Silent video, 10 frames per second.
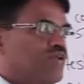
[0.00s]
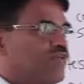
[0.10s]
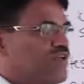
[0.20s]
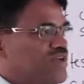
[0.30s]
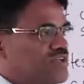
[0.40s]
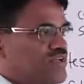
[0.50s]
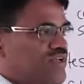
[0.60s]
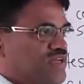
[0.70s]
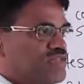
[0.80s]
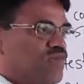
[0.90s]
of years, it
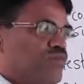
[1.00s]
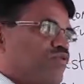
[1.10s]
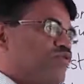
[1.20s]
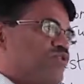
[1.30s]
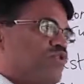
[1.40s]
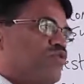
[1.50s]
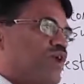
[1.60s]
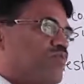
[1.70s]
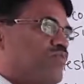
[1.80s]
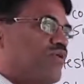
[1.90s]
gets improved to
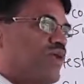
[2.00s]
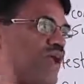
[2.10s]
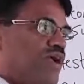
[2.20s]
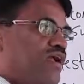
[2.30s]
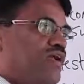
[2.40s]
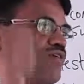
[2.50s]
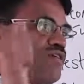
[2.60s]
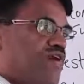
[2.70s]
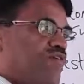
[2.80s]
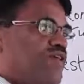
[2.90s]
n power 8 or
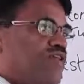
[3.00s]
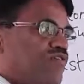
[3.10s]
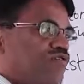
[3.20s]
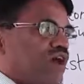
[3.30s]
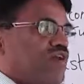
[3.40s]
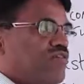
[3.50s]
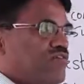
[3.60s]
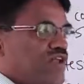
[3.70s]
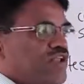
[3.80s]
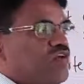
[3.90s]
7 or 5 or
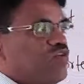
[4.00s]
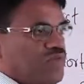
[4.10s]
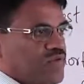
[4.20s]
n cube.